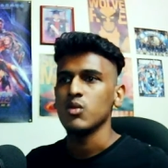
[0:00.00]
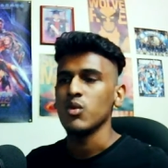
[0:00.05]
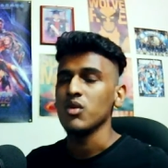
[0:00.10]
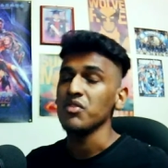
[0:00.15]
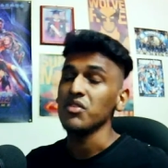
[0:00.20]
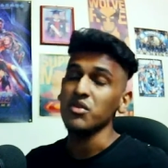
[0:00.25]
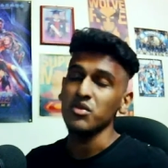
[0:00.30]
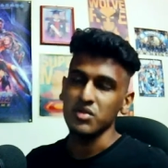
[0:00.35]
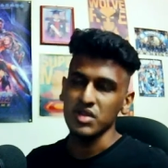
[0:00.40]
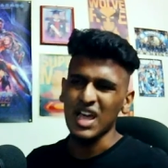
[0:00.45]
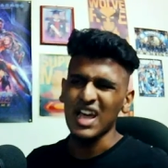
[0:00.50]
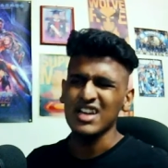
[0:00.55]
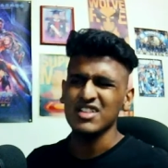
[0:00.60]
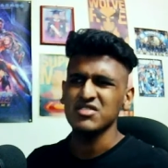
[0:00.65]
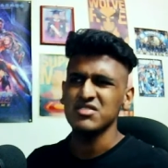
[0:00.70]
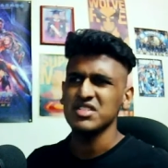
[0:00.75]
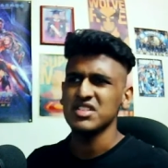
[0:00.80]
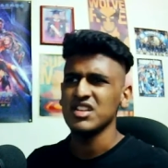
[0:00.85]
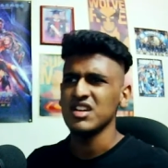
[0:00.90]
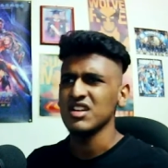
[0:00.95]
Well, no,
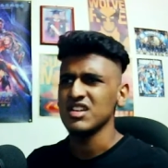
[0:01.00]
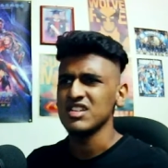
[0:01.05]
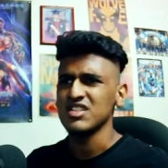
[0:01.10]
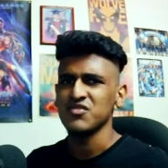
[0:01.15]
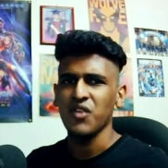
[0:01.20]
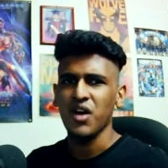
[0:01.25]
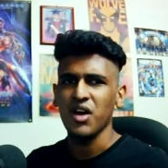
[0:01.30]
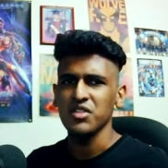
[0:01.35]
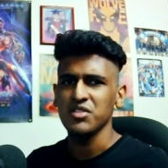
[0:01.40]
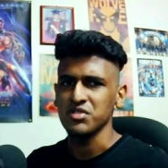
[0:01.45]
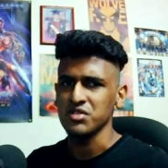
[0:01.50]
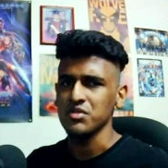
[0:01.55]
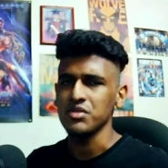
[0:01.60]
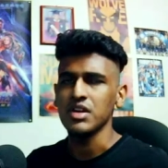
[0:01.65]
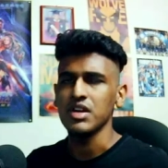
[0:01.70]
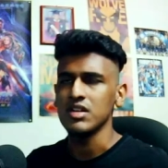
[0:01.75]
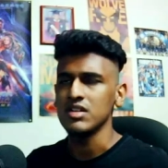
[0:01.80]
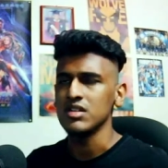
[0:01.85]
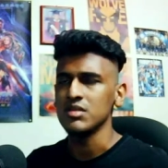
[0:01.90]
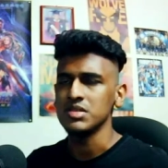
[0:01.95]
actually, not his father
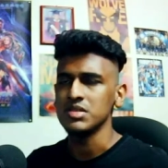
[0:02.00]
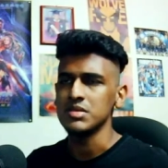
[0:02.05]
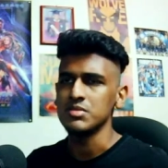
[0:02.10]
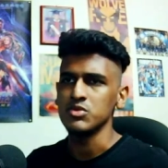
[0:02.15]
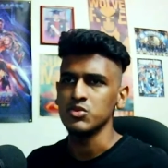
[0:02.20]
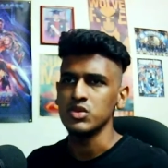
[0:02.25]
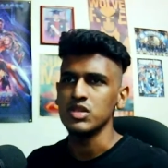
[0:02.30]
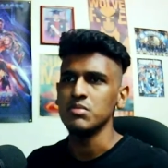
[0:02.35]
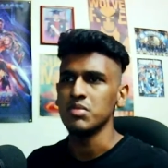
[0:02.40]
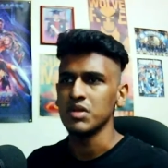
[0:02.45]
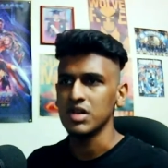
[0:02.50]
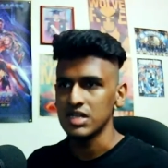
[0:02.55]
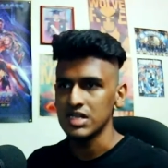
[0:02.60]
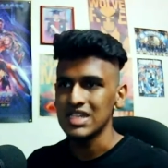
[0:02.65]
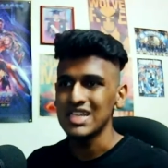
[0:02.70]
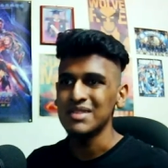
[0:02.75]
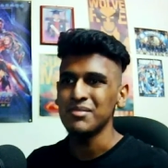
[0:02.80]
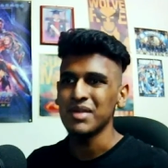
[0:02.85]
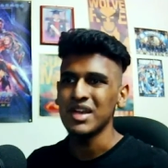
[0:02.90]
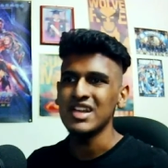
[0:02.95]
created WWE, but
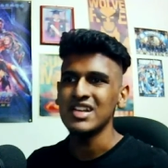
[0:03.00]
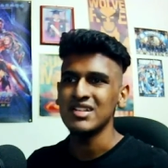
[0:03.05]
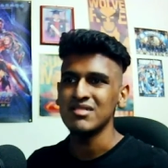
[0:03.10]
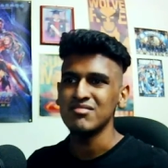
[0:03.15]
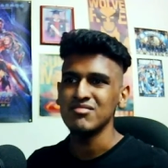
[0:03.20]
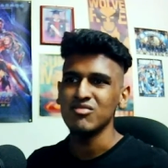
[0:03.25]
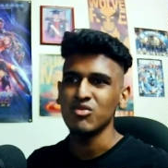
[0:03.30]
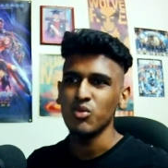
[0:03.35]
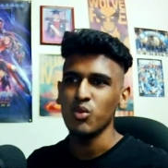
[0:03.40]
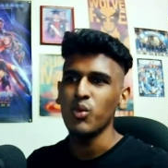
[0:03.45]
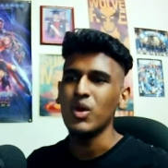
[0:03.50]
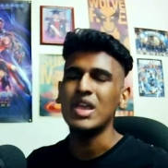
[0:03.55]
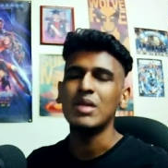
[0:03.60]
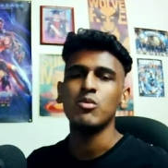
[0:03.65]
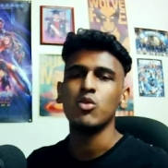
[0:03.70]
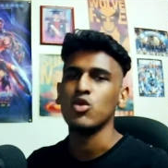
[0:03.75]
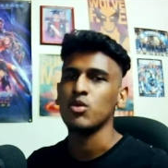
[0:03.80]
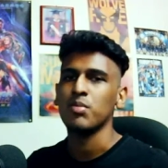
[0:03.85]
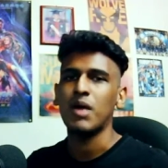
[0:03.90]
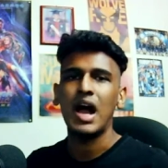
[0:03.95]
he made it way
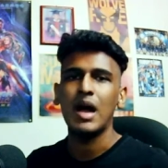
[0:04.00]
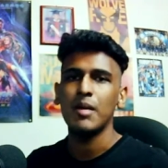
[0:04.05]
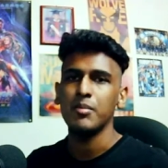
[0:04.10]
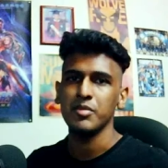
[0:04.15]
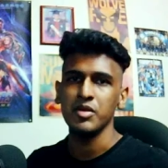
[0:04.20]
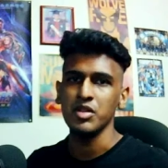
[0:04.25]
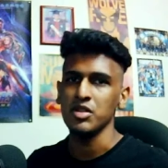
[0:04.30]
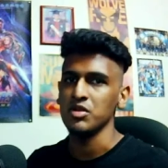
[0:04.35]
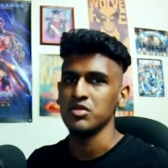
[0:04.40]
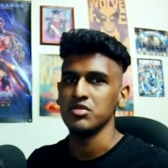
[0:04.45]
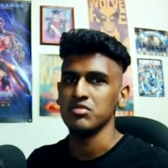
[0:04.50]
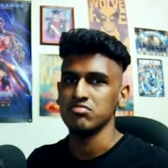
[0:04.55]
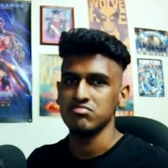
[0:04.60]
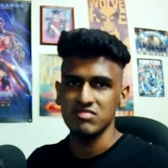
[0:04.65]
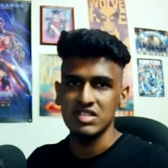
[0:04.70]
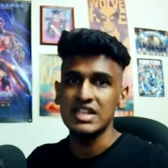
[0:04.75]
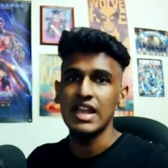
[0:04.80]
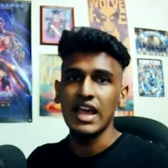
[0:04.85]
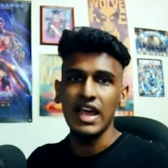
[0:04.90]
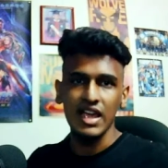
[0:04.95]
more popular
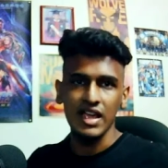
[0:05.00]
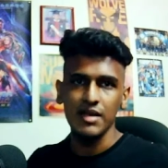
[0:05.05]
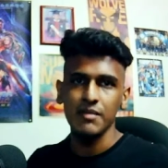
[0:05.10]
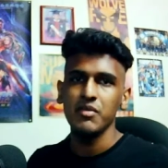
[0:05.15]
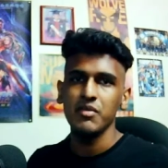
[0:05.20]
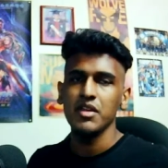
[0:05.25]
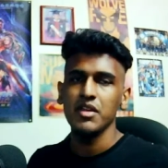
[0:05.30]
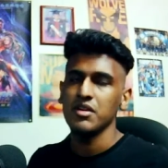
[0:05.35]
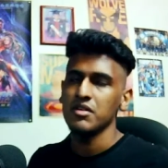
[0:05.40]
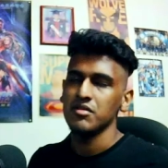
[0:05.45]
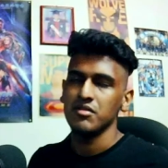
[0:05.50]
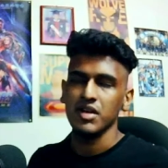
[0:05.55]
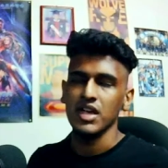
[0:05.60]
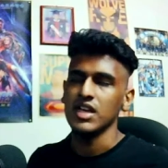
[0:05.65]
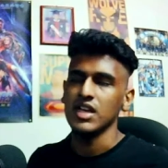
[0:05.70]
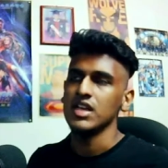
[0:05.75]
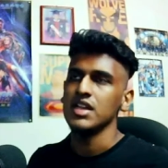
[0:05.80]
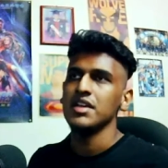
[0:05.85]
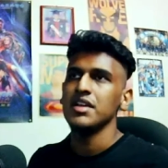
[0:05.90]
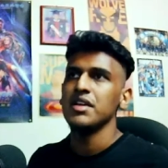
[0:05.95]
today,
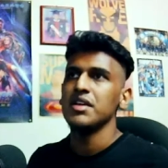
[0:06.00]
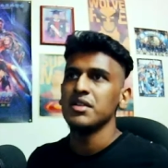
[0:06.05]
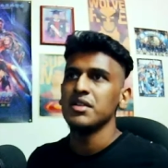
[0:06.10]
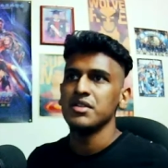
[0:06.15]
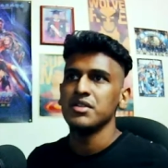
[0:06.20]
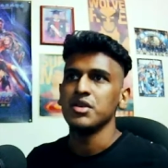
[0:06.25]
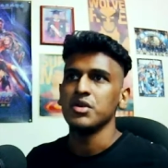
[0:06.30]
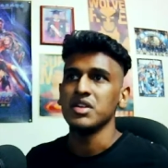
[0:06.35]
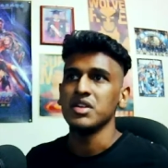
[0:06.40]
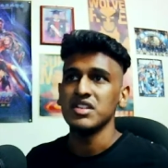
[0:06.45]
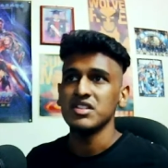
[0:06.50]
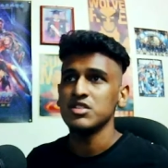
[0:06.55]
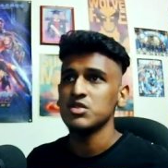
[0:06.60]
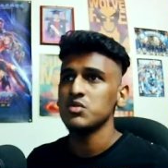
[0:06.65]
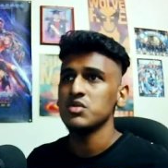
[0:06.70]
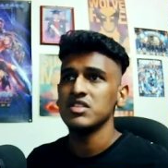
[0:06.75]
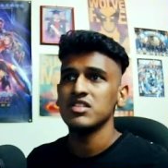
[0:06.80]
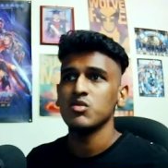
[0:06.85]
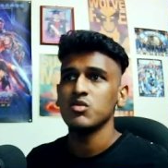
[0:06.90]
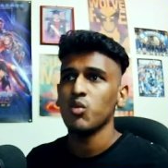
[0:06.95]
right? So he's the
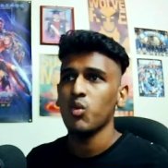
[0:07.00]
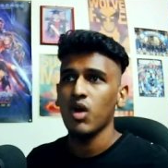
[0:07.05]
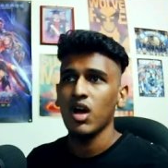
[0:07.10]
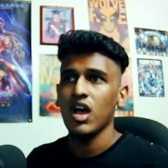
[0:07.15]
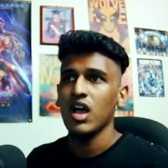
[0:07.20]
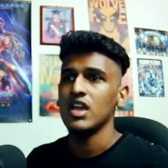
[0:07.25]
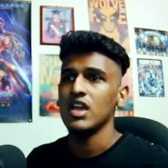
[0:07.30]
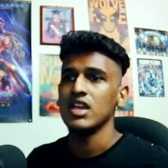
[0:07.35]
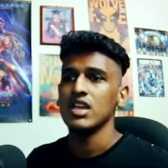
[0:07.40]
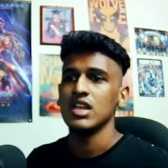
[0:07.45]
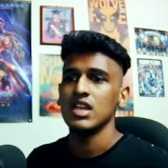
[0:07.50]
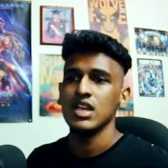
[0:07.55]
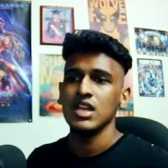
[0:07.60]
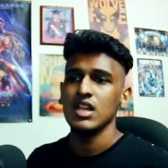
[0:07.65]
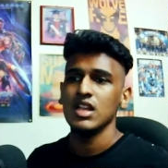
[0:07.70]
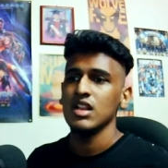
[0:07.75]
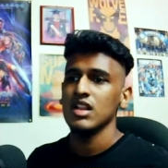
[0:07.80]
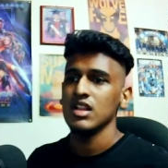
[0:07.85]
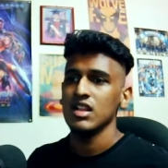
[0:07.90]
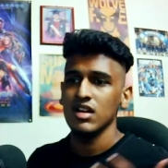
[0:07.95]
reason why
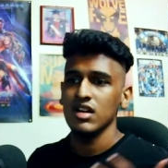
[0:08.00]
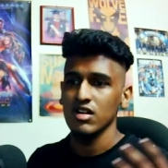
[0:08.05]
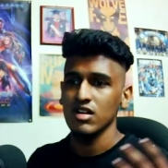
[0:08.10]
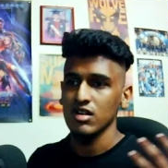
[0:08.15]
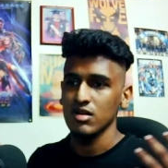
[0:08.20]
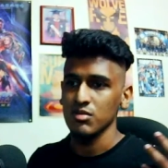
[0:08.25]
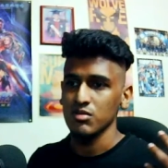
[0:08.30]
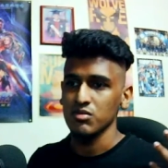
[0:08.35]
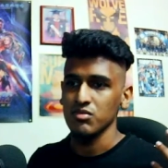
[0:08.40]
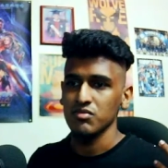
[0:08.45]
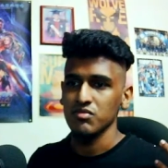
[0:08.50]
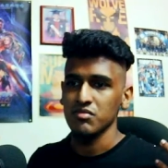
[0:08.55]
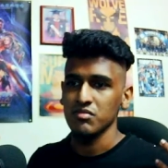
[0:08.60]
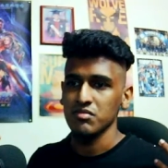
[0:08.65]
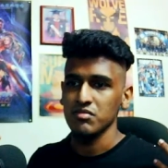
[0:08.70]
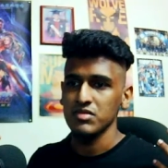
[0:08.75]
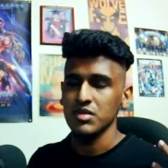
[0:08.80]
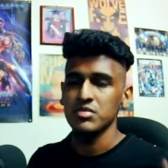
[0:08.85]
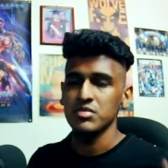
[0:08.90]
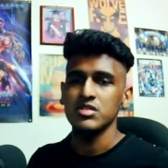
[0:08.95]
um,
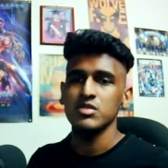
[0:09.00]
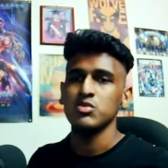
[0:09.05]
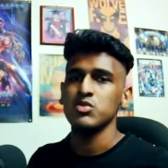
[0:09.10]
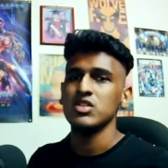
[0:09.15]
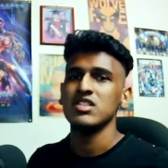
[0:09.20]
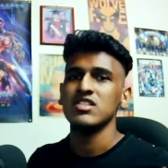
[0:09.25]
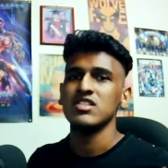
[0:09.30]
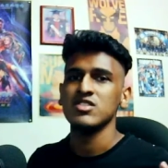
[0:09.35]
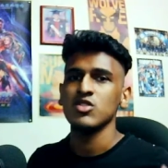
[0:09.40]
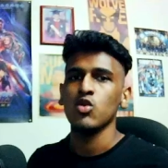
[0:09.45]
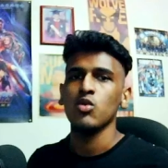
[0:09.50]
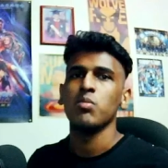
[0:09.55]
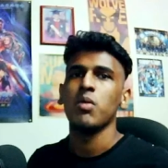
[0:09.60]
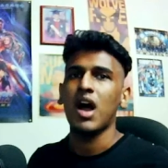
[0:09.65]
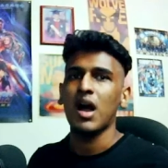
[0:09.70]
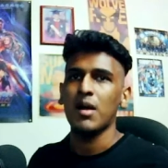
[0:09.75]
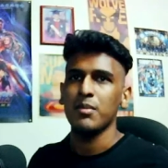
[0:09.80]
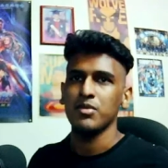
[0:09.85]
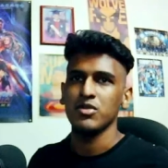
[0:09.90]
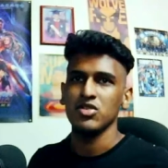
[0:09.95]
WWE is so
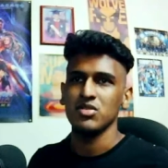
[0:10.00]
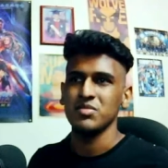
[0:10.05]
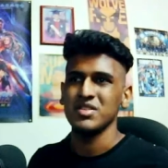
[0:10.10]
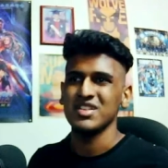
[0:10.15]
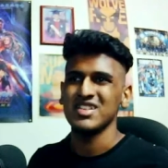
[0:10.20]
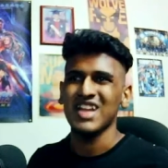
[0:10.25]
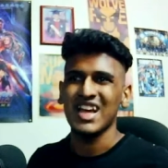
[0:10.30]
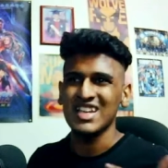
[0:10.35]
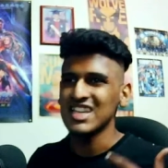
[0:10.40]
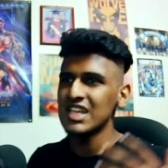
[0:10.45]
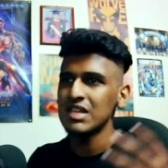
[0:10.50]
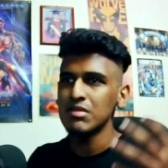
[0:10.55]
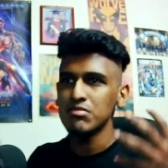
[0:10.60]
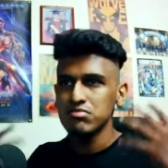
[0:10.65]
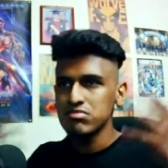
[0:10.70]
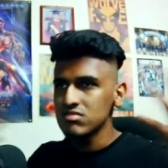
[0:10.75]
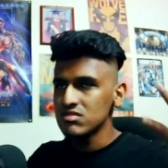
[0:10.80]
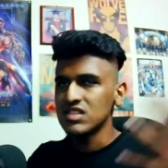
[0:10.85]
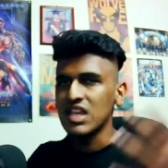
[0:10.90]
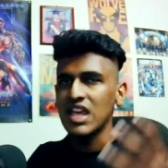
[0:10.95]
popular because I keep
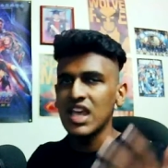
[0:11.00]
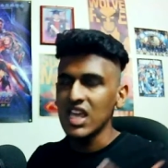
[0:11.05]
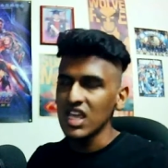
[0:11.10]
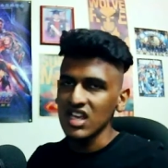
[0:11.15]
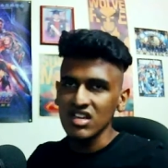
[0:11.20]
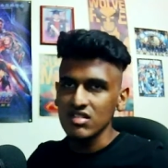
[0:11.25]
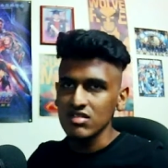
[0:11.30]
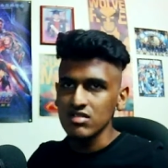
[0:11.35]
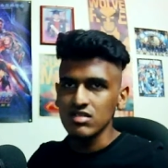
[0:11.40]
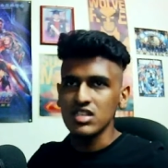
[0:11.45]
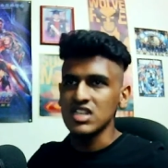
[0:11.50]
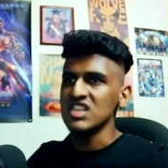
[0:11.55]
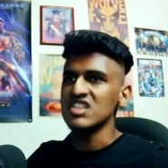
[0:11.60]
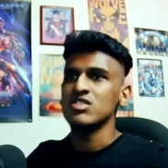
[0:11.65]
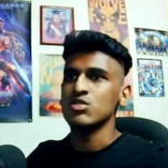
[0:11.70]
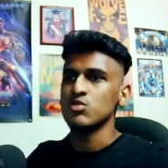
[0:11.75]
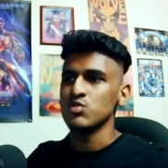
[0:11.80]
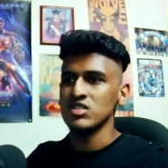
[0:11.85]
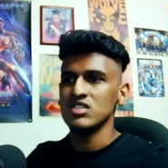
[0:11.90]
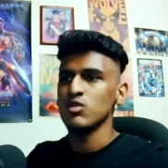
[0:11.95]
saying he's
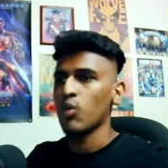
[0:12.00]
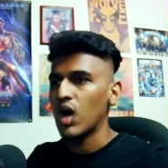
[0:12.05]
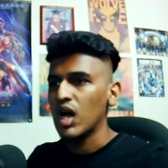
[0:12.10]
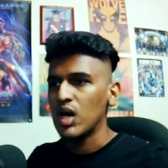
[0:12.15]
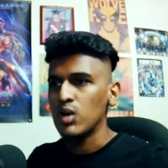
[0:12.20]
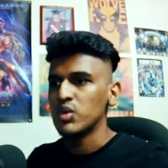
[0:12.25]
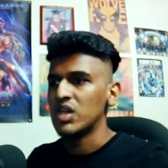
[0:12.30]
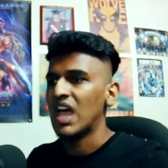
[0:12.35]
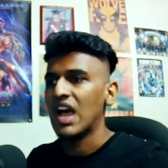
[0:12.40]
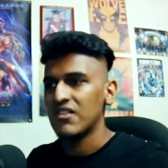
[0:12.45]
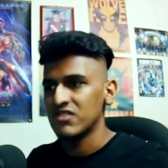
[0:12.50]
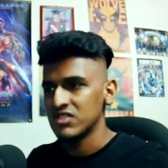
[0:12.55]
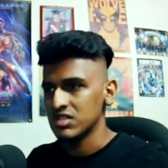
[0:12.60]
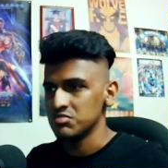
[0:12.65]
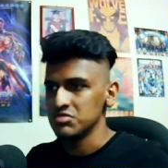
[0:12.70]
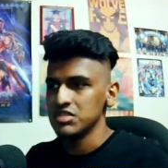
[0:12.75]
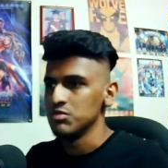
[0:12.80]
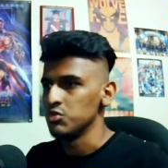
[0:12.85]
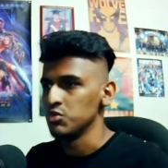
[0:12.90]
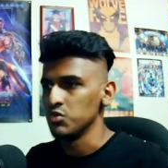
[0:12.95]
the reason why we have
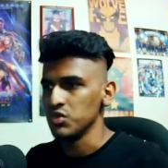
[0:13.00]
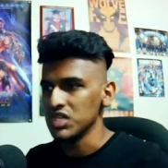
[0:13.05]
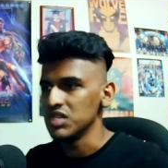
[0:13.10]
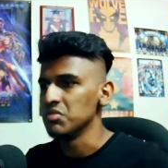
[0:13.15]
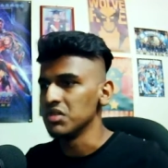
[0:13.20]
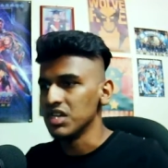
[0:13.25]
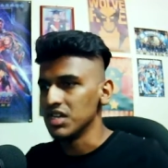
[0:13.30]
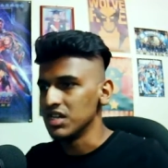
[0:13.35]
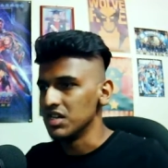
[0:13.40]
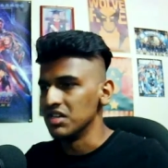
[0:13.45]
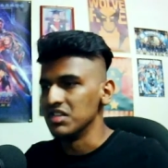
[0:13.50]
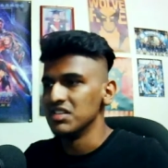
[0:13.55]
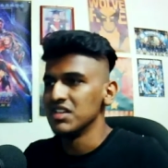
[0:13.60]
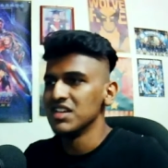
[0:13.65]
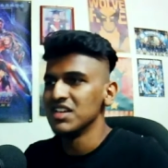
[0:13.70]
WWE